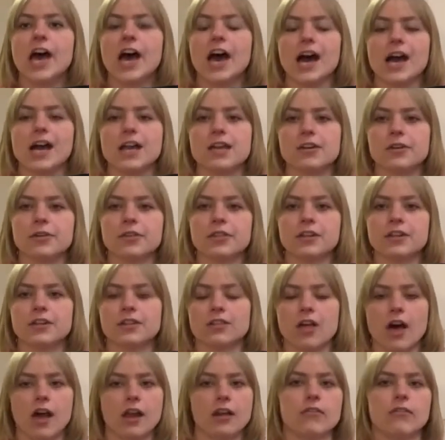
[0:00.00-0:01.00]
I know that a
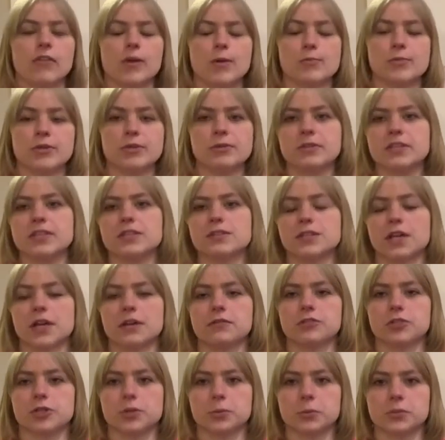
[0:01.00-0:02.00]
lot of amputees
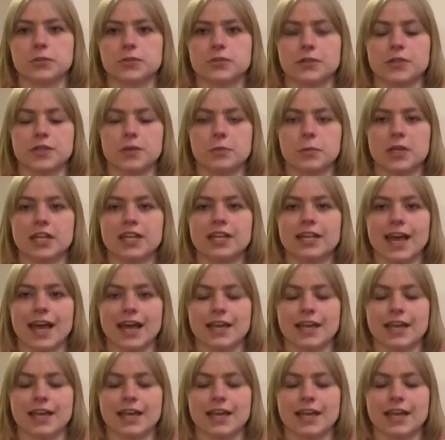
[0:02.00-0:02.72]
have trouble sleeping,